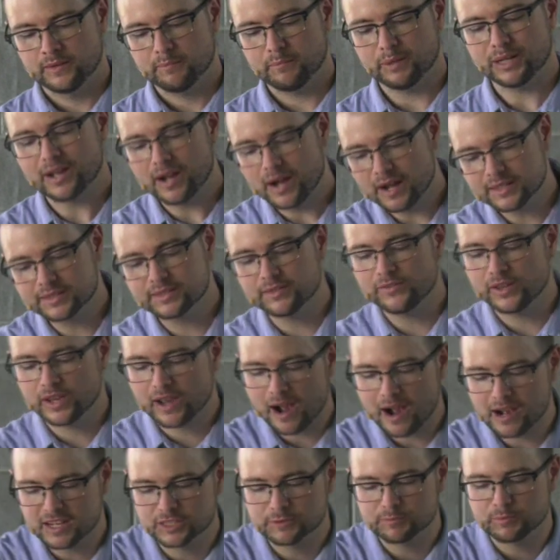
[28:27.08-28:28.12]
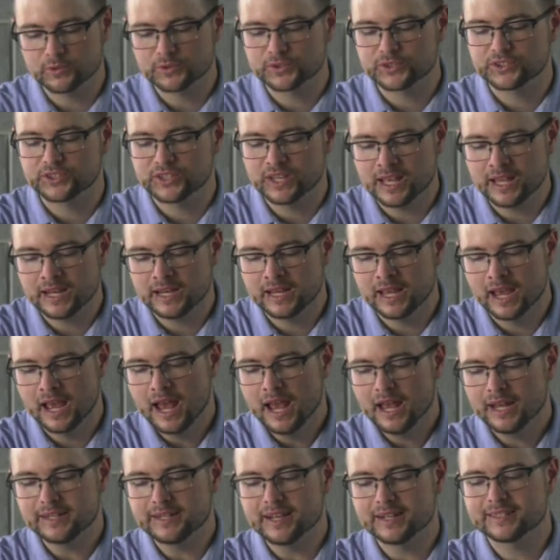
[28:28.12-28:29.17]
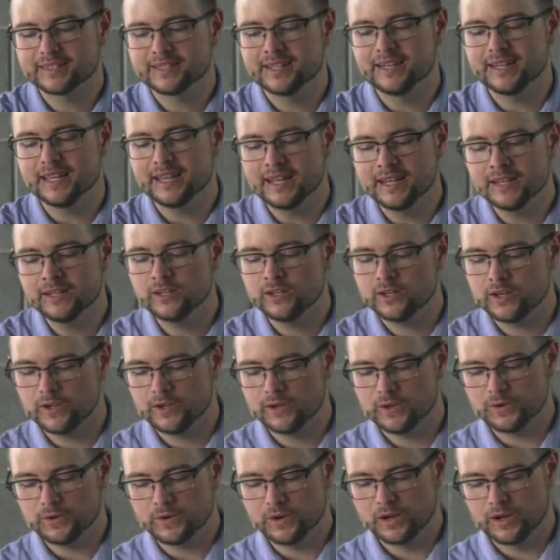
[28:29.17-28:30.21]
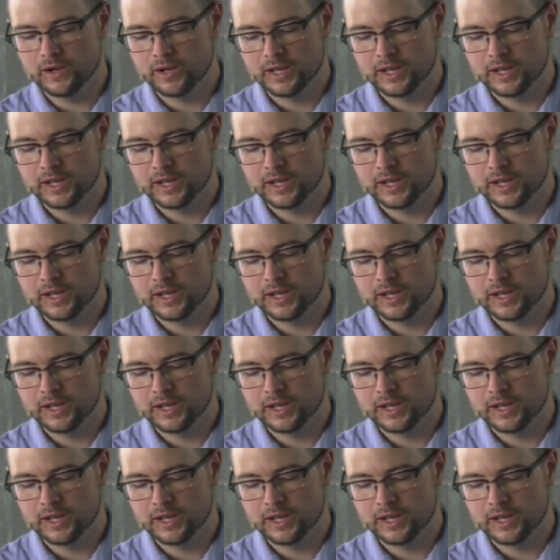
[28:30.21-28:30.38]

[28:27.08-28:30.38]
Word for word: because of the gospel, sin doesn't end you.